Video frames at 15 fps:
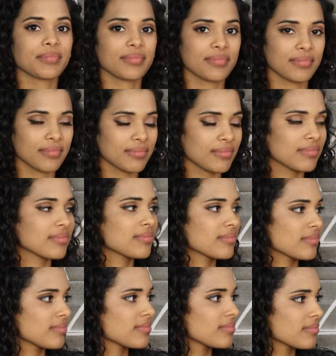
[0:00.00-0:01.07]

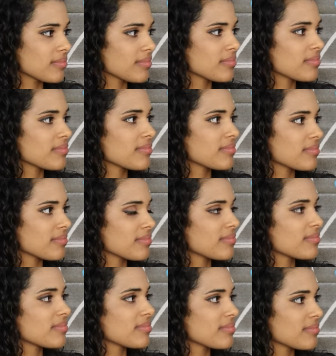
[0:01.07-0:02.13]

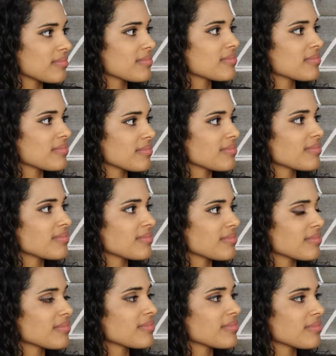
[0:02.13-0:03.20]

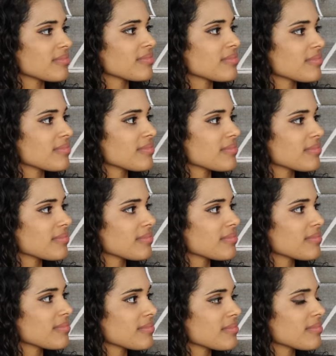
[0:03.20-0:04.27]

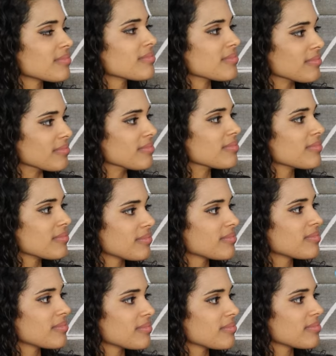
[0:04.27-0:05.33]

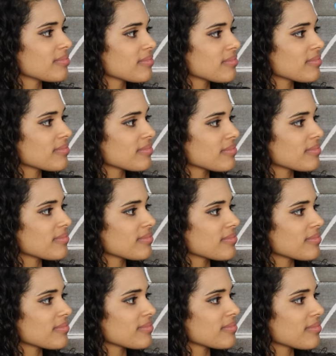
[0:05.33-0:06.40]

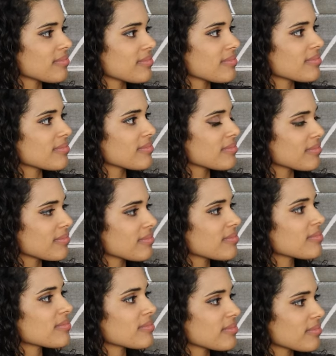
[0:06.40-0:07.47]

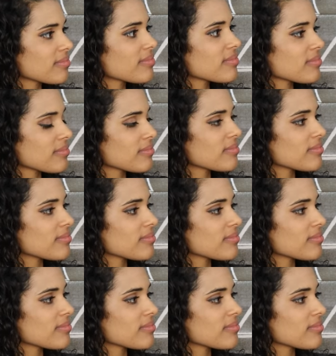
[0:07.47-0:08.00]
The person shown says nothing.